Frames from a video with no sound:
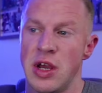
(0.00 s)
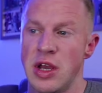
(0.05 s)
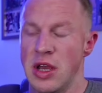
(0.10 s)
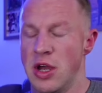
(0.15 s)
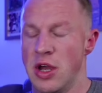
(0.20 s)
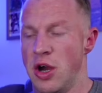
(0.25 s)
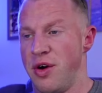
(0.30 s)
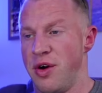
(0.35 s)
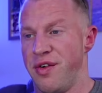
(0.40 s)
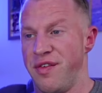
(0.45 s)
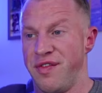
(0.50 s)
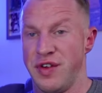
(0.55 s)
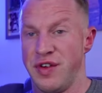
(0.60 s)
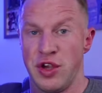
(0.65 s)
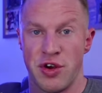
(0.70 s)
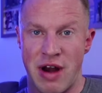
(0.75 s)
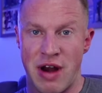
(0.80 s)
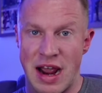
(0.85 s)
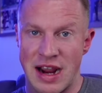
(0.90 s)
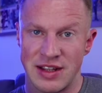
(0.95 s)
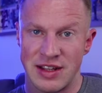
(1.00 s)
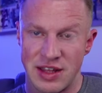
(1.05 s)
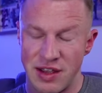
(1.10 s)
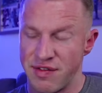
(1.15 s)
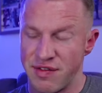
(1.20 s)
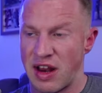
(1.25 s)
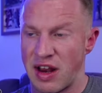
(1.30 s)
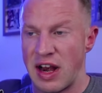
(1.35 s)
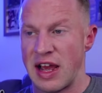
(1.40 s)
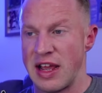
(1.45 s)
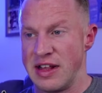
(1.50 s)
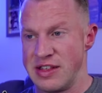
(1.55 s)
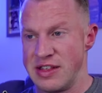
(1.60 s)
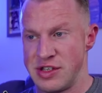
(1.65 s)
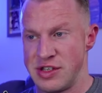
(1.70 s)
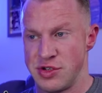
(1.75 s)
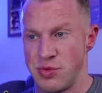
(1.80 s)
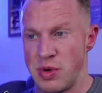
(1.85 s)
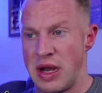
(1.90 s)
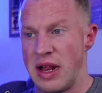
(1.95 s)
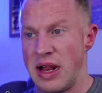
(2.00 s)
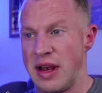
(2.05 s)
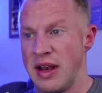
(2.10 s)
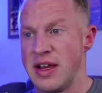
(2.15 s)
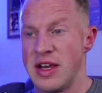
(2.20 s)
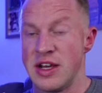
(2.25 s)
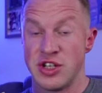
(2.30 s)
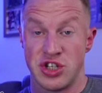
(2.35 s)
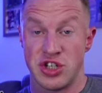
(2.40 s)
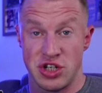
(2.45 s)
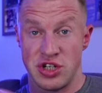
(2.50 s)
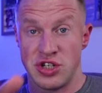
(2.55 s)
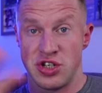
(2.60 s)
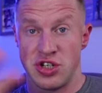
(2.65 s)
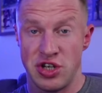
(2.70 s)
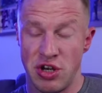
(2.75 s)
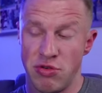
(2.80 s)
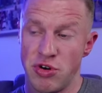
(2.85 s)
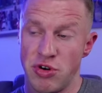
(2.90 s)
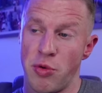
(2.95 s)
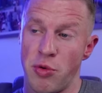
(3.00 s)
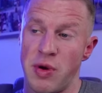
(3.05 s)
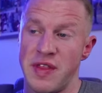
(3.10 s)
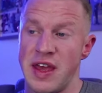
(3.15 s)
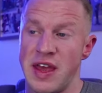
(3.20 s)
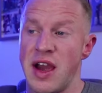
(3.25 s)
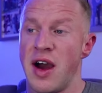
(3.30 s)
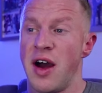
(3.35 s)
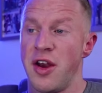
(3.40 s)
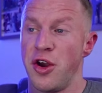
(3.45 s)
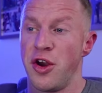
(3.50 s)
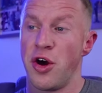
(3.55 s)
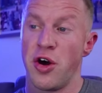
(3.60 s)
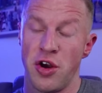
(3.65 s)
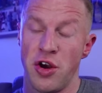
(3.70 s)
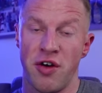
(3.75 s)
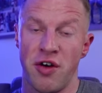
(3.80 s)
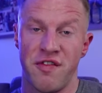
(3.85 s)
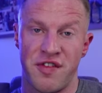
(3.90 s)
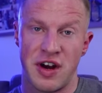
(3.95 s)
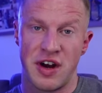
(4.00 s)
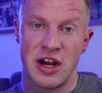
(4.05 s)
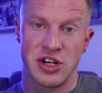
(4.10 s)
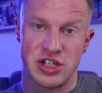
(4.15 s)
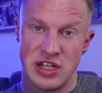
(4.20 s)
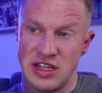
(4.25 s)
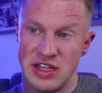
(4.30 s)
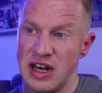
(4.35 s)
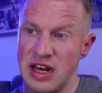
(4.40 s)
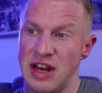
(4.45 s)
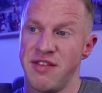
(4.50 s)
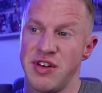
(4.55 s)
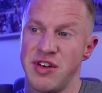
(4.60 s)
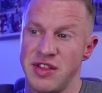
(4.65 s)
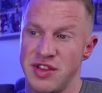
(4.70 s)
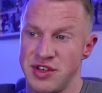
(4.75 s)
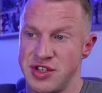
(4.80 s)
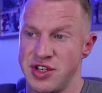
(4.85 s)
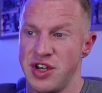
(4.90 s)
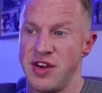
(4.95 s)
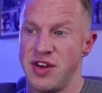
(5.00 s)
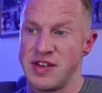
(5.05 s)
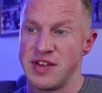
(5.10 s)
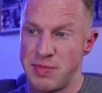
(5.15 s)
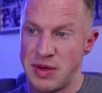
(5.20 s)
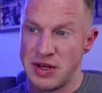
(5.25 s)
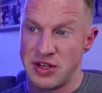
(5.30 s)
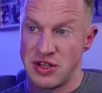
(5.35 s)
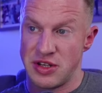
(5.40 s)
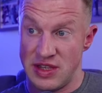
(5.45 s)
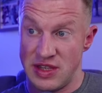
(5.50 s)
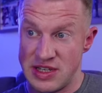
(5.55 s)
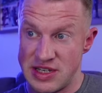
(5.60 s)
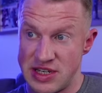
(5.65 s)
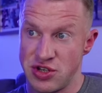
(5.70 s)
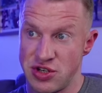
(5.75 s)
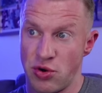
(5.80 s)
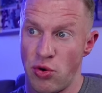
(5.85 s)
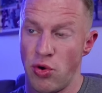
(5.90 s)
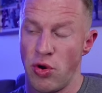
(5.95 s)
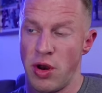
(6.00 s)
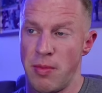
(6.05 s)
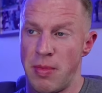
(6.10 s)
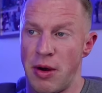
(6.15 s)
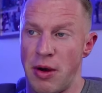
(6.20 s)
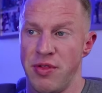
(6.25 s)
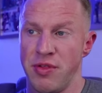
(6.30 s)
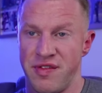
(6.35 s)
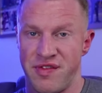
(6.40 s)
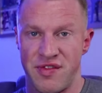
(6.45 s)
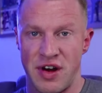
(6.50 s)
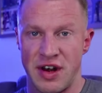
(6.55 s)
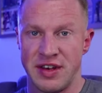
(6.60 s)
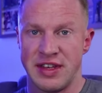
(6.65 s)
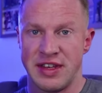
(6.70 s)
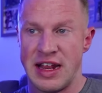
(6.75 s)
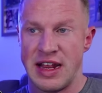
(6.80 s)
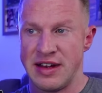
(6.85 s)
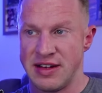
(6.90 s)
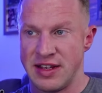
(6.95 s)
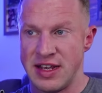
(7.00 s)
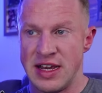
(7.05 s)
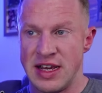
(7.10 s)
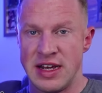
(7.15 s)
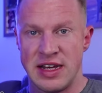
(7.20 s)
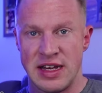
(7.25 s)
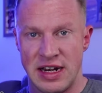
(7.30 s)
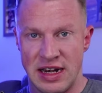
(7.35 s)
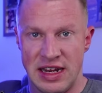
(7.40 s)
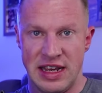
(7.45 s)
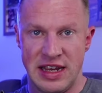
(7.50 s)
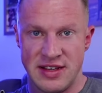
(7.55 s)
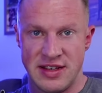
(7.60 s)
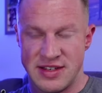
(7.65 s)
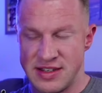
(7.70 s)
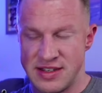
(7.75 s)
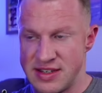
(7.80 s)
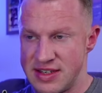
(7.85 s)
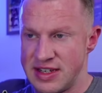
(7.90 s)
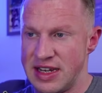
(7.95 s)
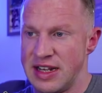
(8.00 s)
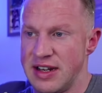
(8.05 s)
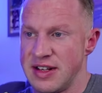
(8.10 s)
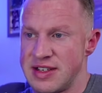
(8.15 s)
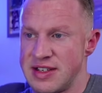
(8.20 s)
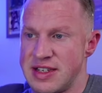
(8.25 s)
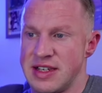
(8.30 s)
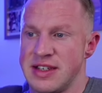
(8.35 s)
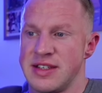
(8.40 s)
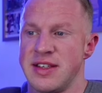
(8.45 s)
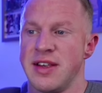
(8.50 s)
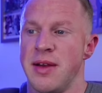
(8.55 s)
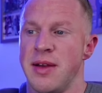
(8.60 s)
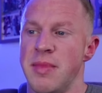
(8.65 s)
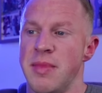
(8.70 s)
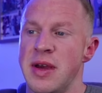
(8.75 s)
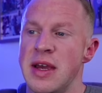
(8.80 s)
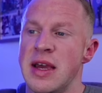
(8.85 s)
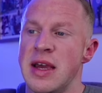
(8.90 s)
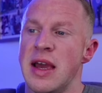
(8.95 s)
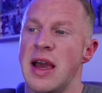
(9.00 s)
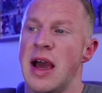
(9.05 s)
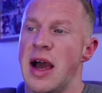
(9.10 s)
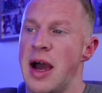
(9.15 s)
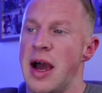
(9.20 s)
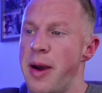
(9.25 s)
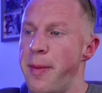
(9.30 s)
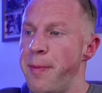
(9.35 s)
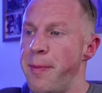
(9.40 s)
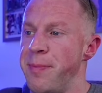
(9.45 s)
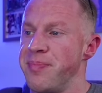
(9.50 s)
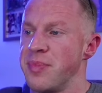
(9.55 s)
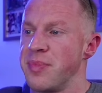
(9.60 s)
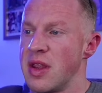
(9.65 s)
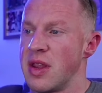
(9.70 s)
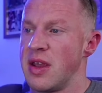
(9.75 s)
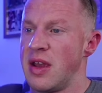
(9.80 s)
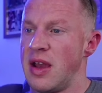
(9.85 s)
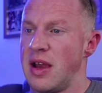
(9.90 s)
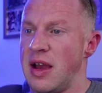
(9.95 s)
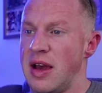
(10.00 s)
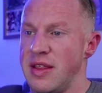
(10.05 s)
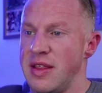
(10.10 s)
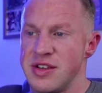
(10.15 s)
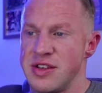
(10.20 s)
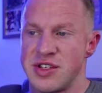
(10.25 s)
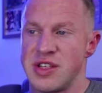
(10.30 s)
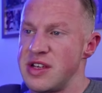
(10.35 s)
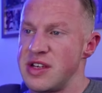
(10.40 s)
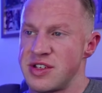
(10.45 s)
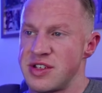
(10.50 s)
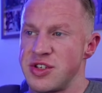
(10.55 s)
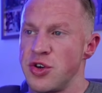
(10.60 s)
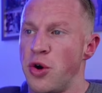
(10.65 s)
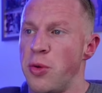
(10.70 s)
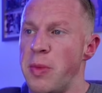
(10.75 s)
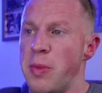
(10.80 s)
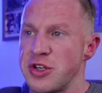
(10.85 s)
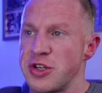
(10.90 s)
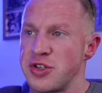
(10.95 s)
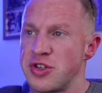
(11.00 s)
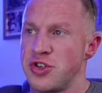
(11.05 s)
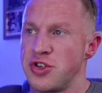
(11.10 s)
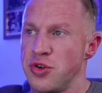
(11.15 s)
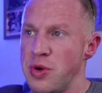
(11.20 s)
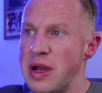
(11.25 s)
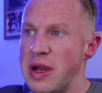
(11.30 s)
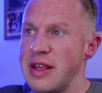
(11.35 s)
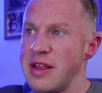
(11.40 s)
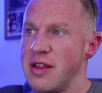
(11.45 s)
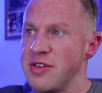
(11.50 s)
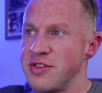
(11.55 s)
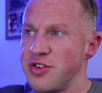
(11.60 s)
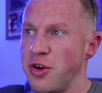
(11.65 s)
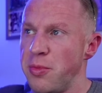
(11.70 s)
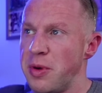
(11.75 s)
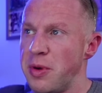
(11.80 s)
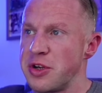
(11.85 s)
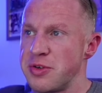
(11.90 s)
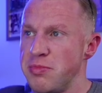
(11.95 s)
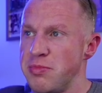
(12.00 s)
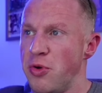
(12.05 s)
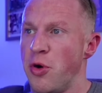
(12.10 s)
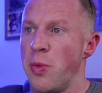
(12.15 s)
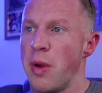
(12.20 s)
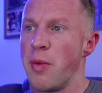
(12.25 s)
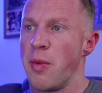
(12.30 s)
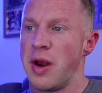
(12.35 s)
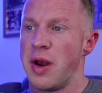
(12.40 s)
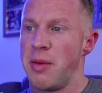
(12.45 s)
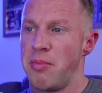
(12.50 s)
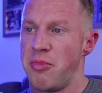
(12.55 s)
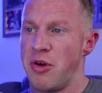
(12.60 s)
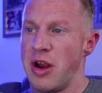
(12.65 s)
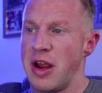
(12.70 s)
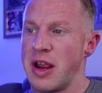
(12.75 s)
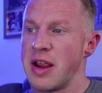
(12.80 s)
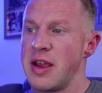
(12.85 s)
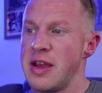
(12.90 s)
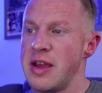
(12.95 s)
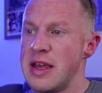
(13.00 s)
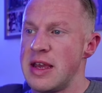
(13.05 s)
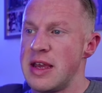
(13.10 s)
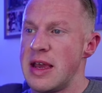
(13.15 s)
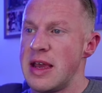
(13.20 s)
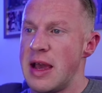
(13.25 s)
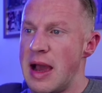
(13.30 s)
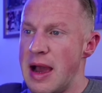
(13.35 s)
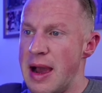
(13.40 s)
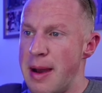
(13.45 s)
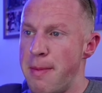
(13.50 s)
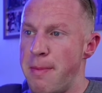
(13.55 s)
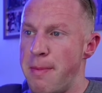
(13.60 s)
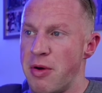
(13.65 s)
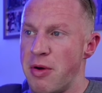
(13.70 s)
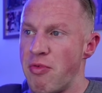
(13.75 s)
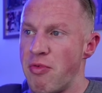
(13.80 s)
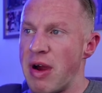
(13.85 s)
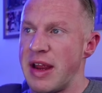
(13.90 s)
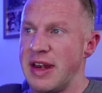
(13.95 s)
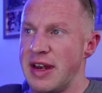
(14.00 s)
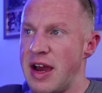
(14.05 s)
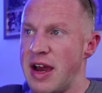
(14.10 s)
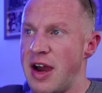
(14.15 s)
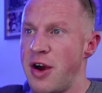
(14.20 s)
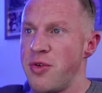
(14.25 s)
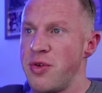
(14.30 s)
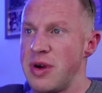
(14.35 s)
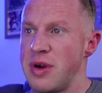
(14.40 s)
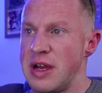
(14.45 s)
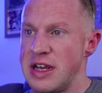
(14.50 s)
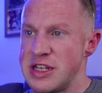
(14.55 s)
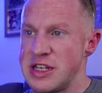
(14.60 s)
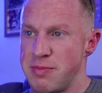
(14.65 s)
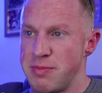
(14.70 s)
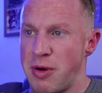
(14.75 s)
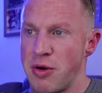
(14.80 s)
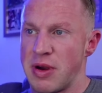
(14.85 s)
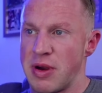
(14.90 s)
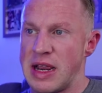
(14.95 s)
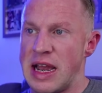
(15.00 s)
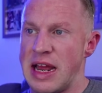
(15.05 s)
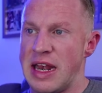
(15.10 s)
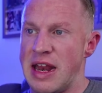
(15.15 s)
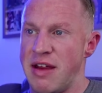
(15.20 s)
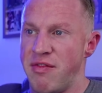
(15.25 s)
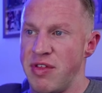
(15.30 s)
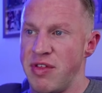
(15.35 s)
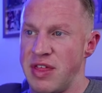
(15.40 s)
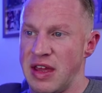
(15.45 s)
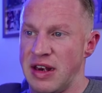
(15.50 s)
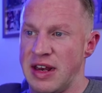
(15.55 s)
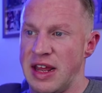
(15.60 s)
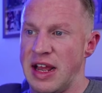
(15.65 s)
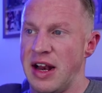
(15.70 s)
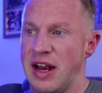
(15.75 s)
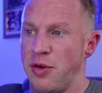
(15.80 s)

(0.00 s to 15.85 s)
of your active clients as well, just so you know where they are. Not for actually delivering the service, but this is all about the front end leads and sales system. There's so much to it and so much more we want to bring, but right now it's about getting everything nailed